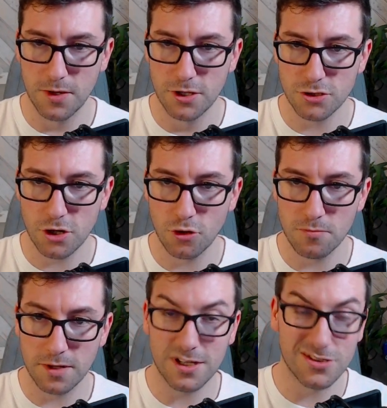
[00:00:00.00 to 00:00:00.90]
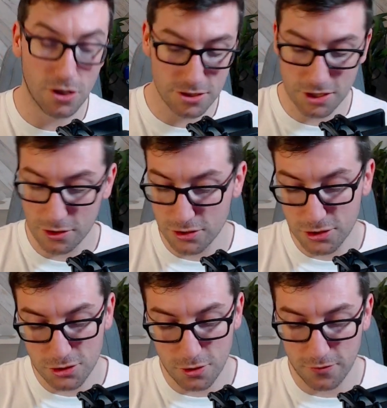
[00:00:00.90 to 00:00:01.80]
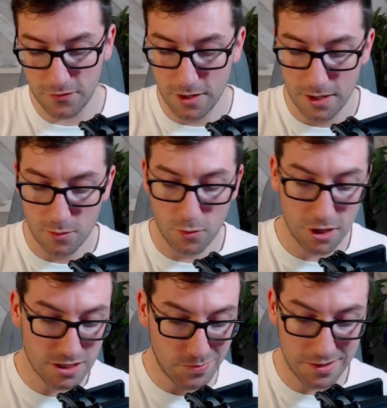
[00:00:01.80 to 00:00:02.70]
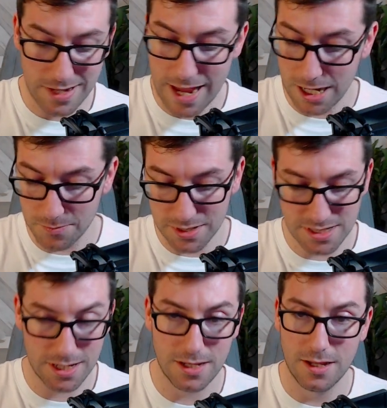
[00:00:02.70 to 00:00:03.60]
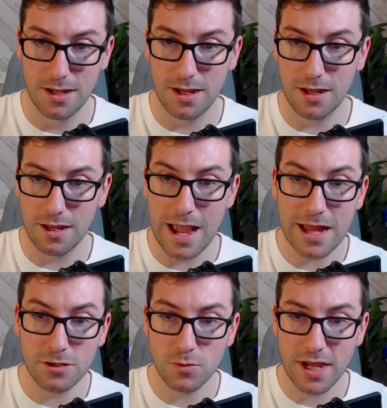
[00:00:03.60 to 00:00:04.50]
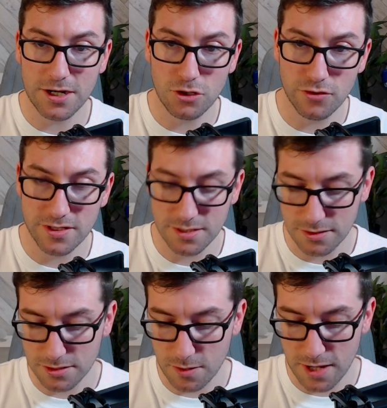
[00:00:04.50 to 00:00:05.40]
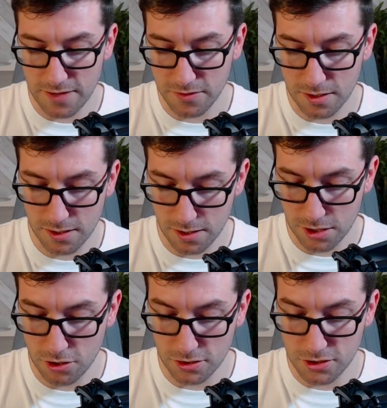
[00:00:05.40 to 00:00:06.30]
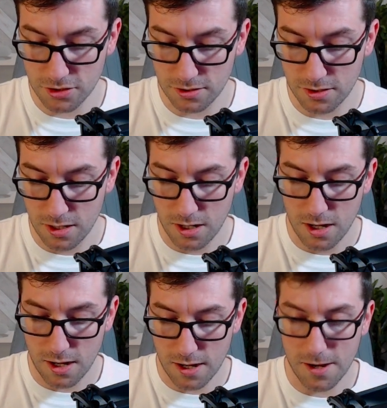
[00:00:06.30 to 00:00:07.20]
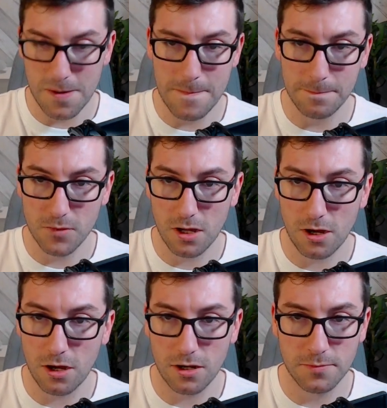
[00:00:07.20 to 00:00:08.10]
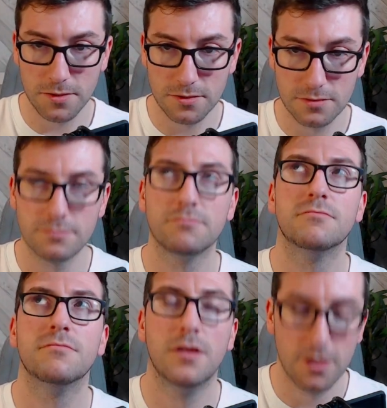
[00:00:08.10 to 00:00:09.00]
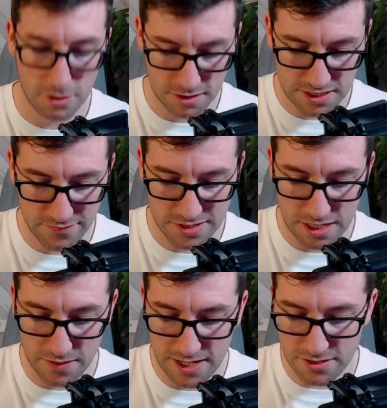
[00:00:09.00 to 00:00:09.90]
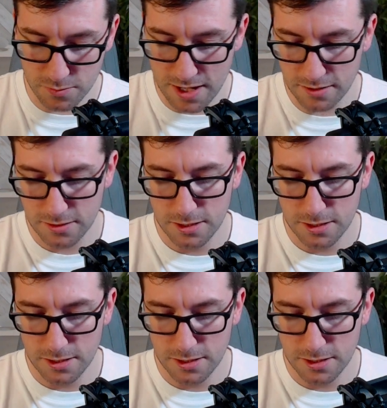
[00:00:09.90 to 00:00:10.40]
trying to up my design skills and stuff. Work's been hella busy, and we had a christening, so I have a godson. Got 17 of these as well.